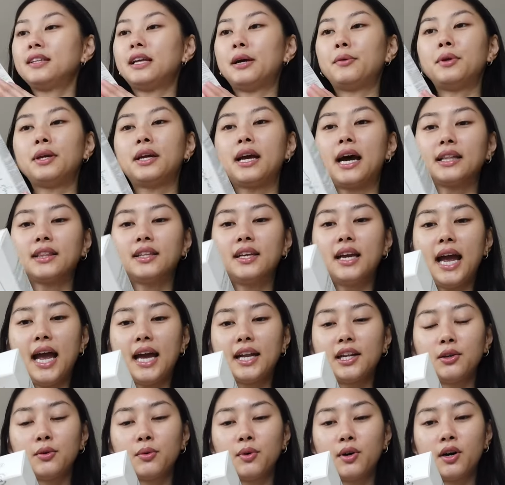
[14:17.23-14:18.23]
Then we got the
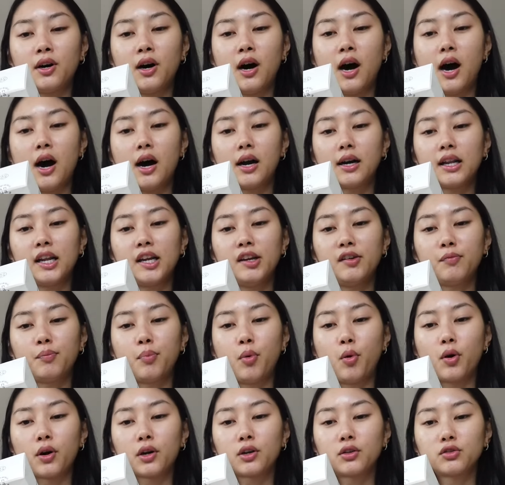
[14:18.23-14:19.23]
annual Hardleaf
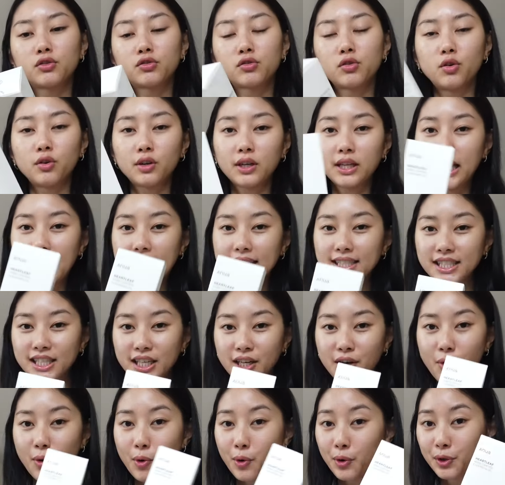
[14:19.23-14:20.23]
Pore Control
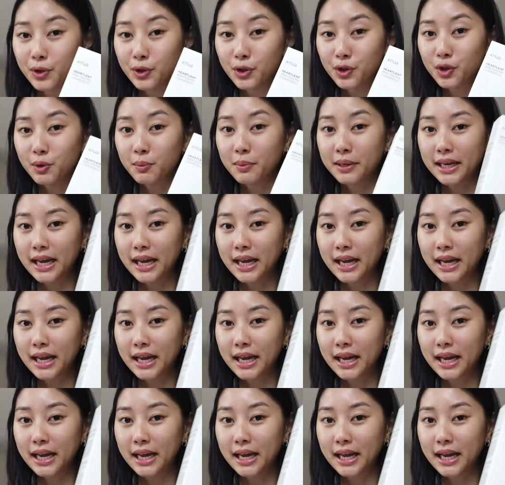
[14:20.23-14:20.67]
Cleansing Oil,